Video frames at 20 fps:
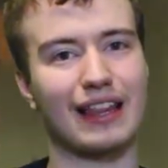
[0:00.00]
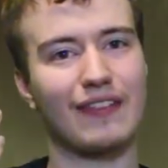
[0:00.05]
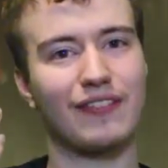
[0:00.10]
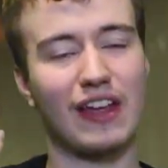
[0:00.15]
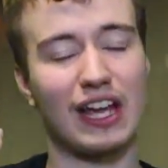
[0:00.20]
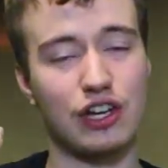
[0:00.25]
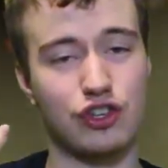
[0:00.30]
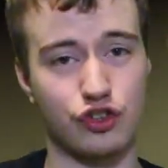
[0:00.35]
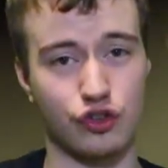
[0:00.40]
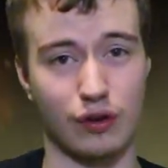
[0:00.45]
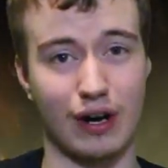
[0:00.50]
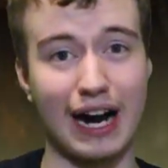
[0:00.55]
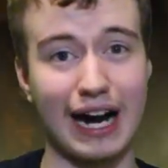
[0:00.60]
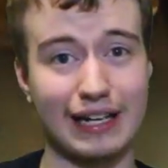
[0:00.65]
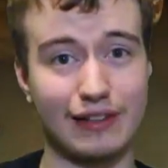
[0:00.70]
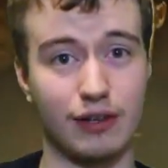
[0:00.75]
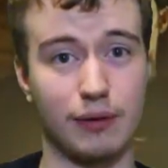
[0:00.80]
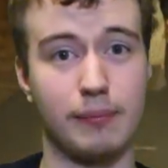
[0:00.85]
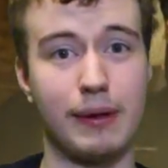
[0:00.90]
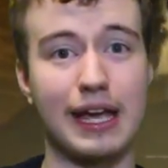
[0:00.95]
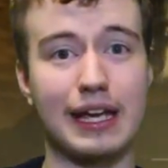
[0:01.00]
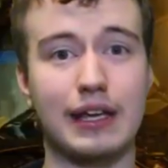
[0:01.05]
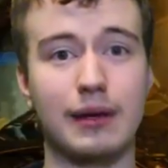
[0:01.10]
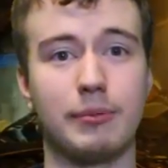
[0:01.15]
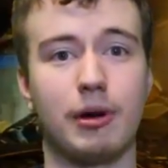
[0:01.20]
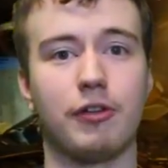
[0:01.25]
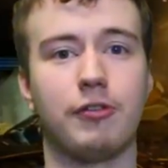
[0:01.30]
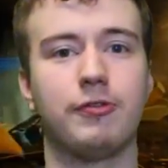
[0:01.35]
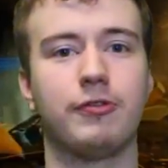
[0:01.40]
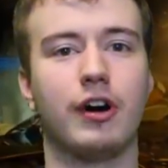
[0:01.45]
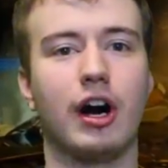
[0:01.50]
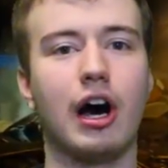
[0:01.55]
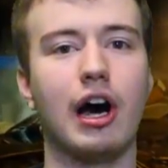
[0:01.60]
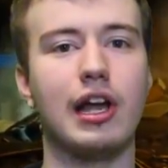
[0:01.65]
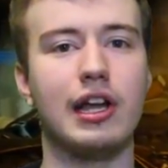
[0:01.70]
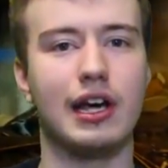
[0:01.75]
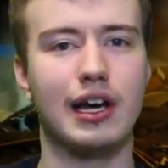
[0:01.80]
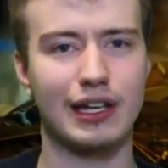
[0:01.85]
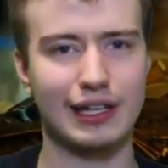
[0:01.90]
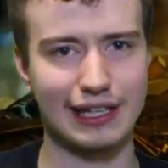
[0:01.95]
that they tried to make him a
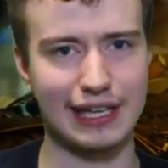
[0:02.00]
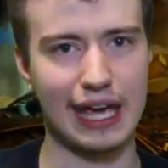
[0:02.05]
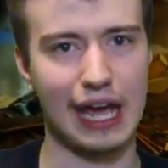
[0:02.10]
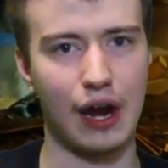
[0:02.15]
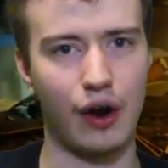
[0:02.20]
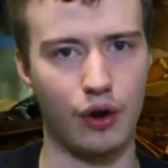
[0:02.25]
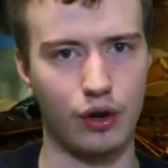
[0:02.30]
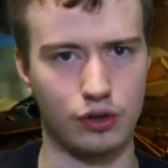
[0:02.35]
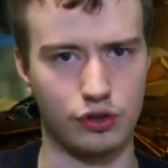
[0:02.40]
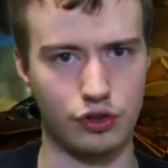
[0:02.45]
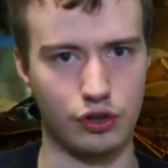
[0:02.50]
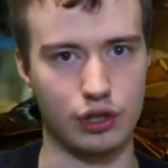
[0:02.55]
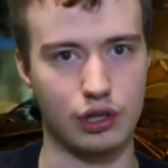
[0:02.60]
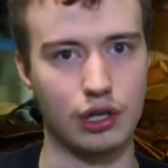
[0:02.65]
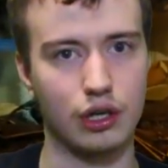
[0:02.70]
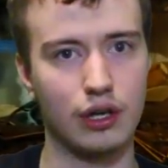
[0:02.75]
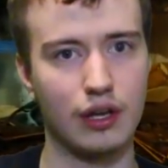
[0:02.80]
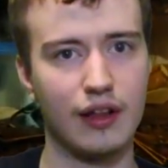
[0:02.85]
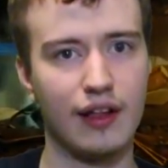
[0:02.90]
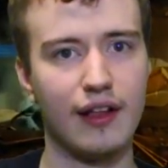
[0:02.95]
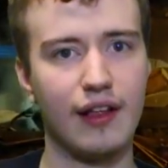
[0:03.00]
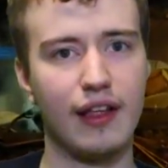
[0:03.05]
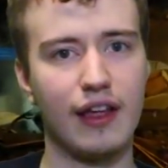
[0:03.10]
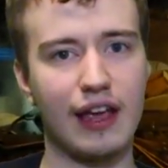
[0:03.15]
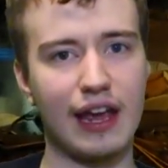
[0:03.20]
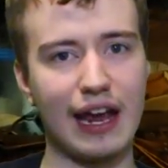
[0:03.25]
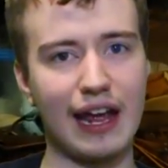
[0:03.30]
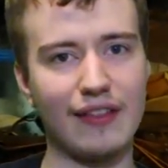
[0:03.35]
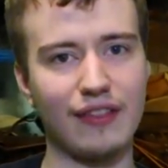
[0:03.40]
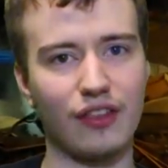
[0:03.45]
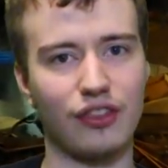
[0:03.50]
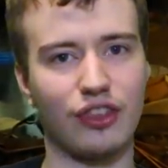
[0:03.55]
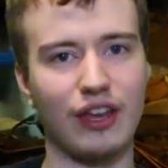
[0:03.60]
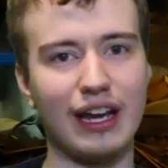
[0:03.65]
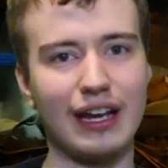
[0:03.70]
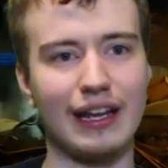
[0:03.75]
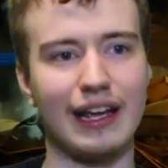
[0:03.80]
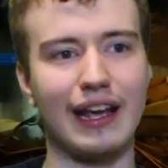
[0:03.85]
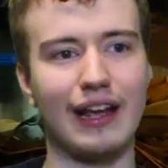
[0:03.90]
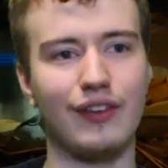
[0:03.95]
fun character. And the
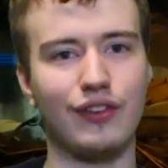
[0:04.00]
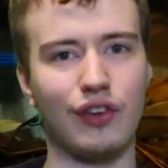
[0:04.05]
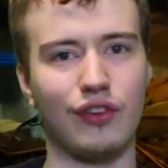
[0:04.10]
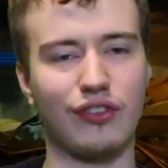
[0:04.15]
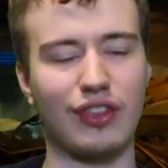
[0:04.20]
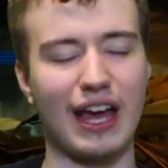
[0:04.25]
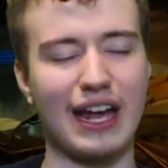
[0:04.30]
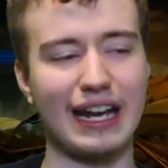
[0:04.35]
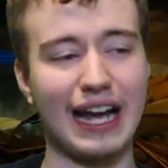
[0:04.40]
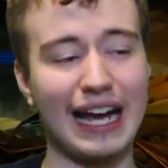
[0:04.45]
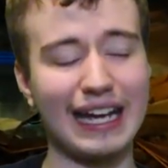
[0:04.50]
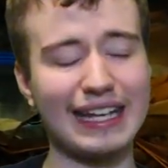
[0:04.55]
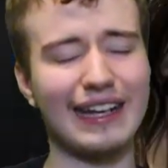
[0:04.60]
thing is that I